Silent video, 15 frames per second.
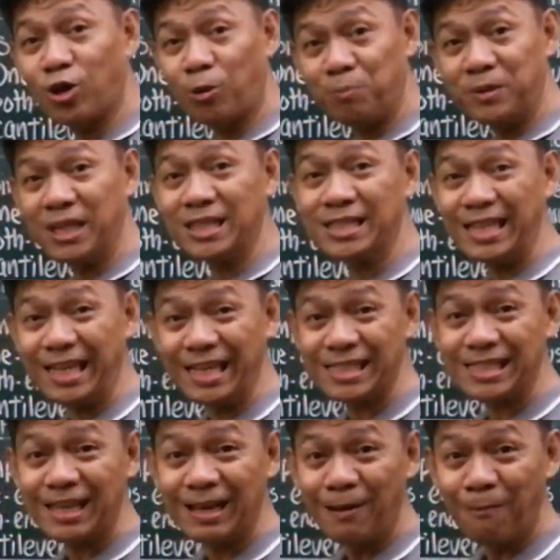of this
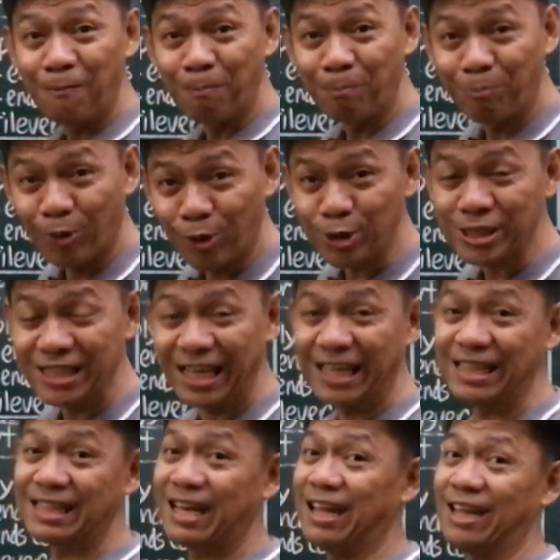is
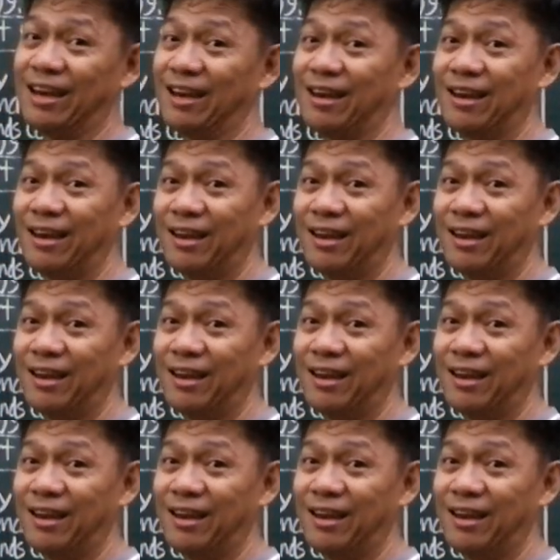porcelain tile